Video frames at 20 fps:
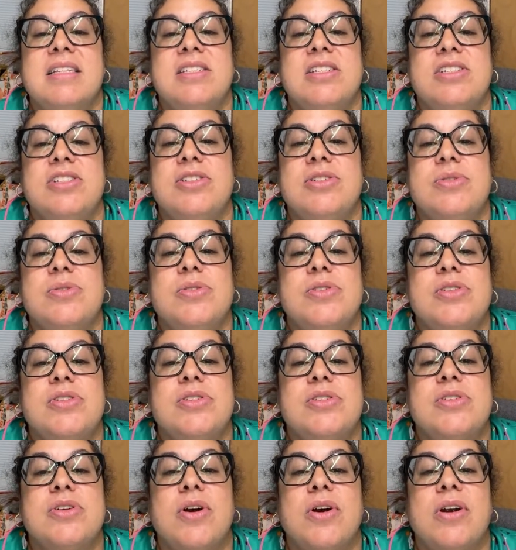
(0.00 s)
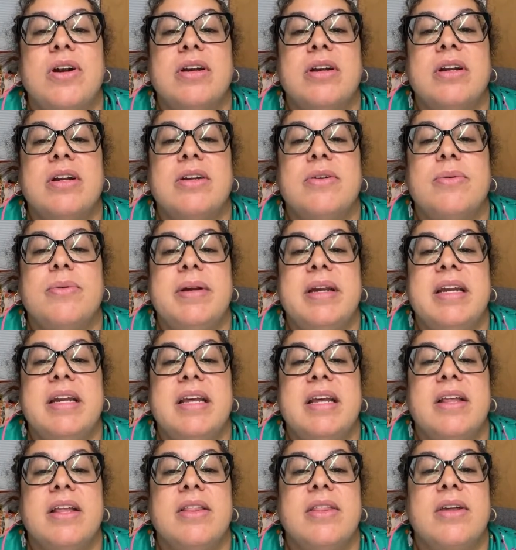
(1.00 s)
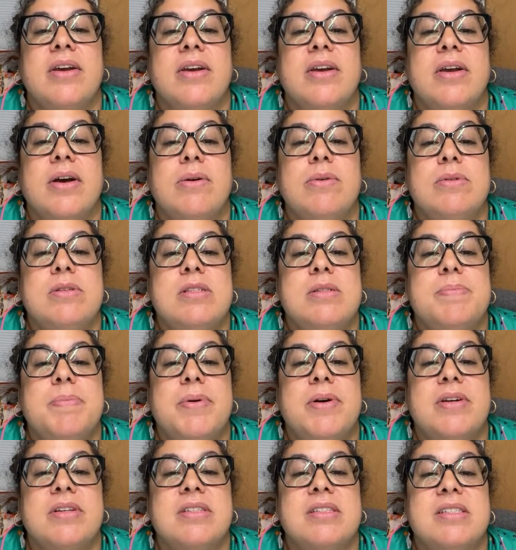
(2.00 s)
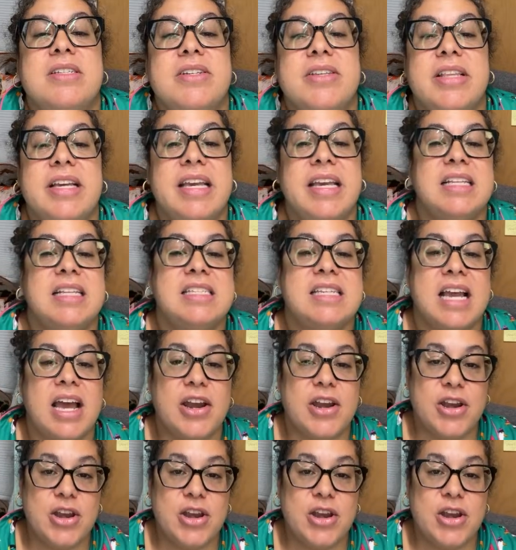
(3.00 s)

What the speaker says: did you start reading the ghost book to the kids yet?